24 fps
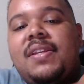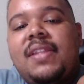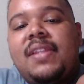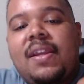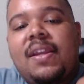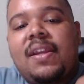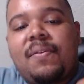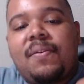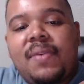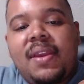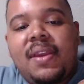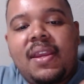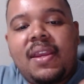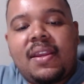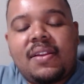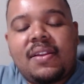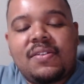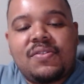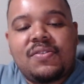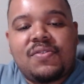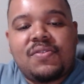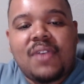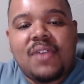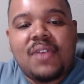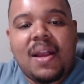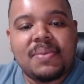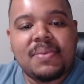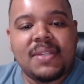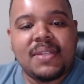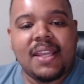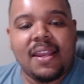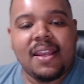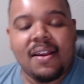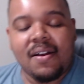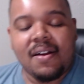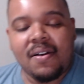Rick drops
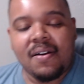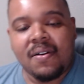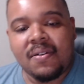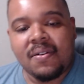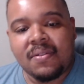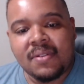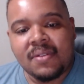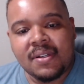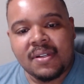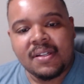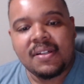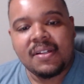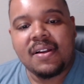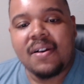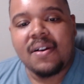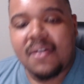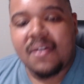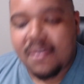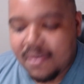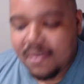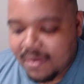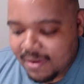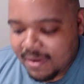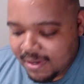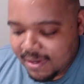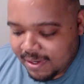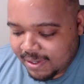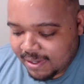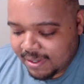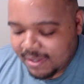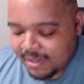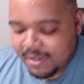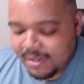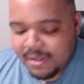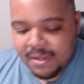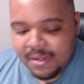down on
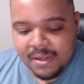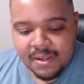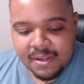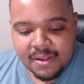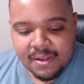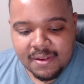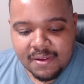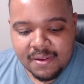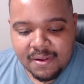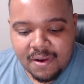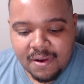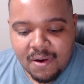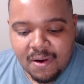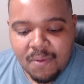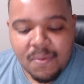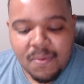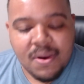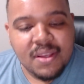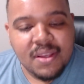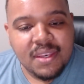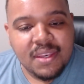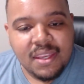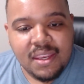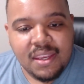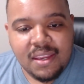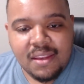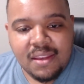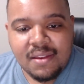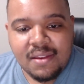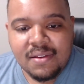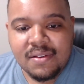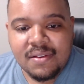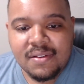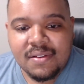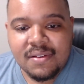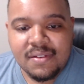one
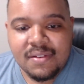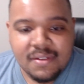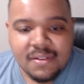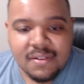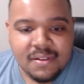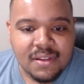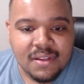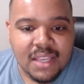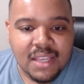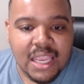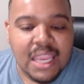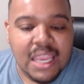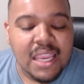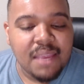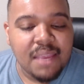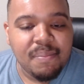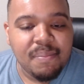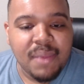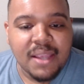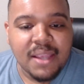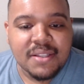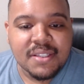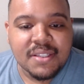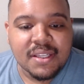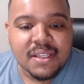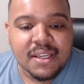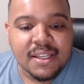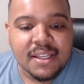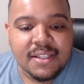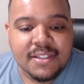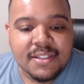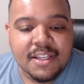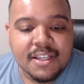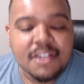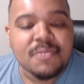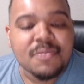knee. He basically
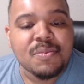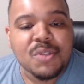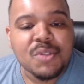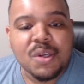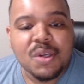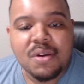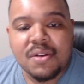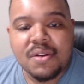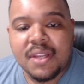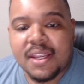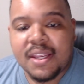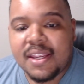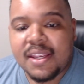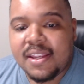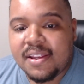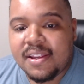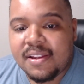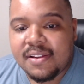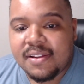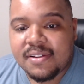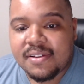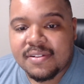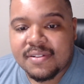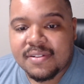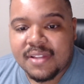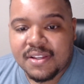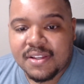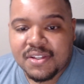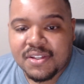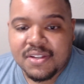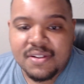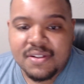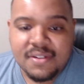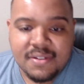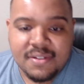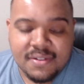tells Michonne that
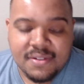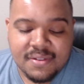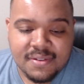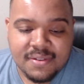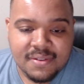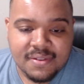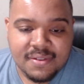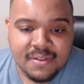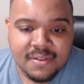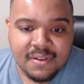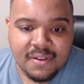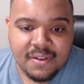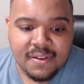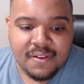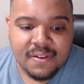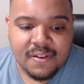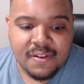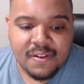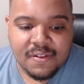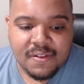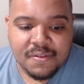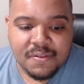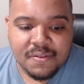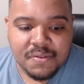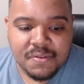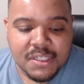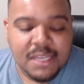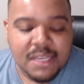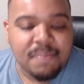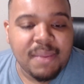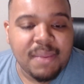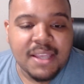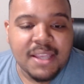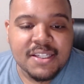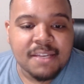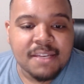she
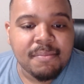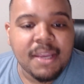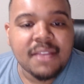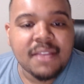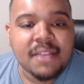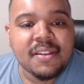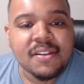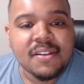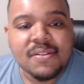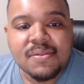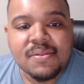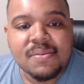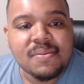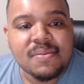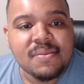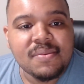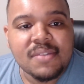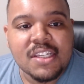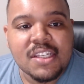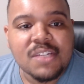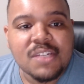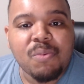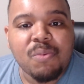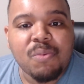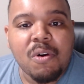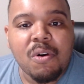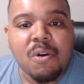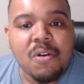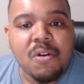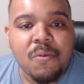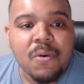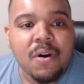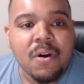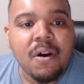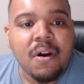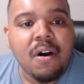basically make this broken
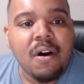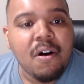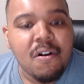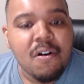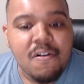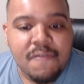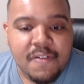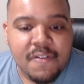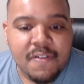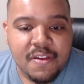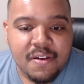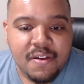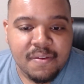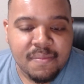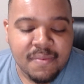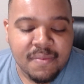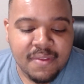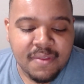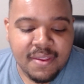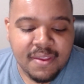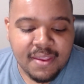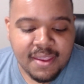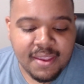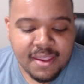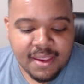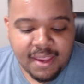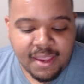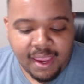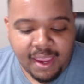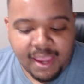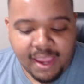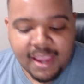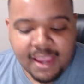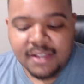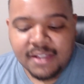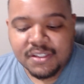world whole for him,
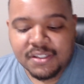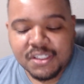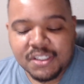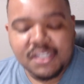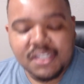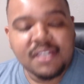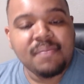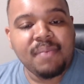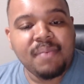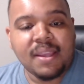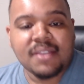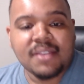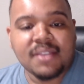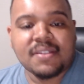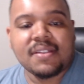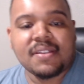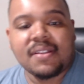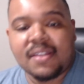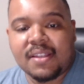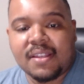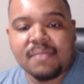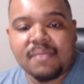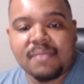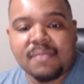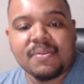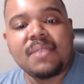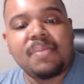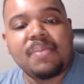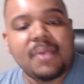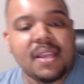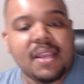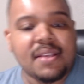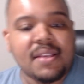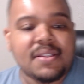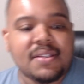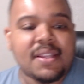and she basically
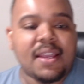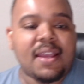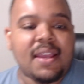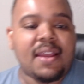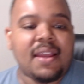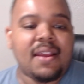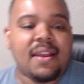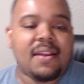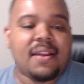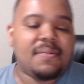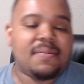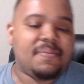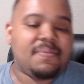reciprocates that